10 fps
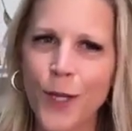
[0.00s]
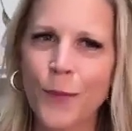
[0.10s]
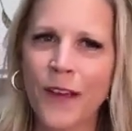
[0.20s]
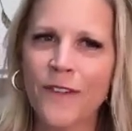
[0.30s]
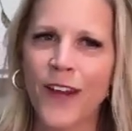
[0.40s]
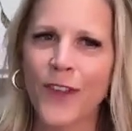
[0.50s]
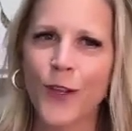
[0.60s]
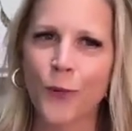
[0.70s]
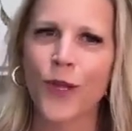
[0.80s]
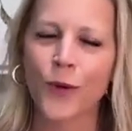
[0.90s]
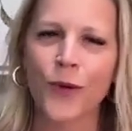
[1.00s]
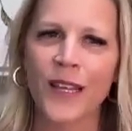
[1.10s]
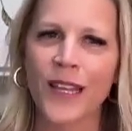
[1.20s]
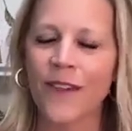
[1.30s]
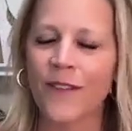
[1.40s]
but you might find that you really,
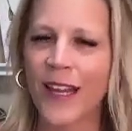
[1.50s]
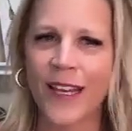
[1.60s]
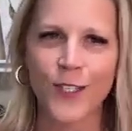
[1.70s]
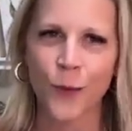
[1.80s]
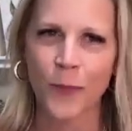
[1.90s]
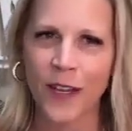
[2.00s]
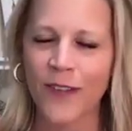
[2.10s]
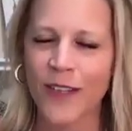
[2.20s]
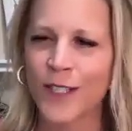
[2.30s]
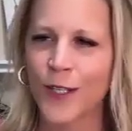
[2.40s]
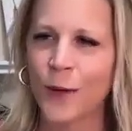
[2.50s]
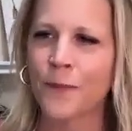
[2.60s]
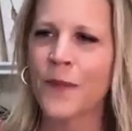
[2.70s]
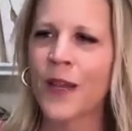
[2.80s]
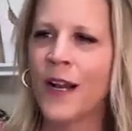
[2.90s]
really love it like so many of us
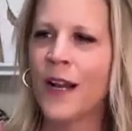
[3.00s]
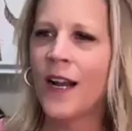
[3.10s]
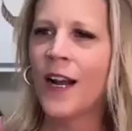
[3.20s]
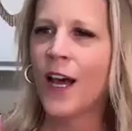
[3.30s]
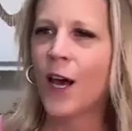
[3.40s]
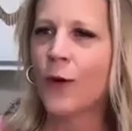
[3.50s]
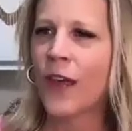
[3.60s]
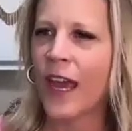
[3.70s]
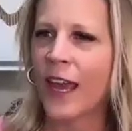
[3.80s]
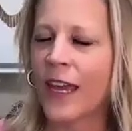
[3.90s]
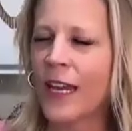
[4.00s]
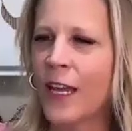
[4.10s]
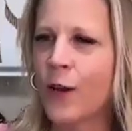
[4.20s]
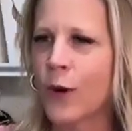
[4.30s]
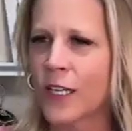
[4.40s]
do. Okay,
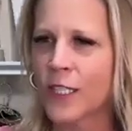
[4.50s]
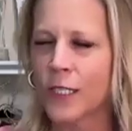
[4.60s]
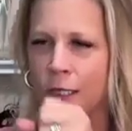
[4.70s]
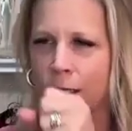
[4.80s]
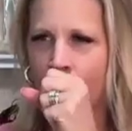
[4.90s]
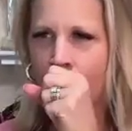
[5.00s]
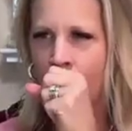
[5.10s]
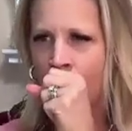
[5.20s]
any questions?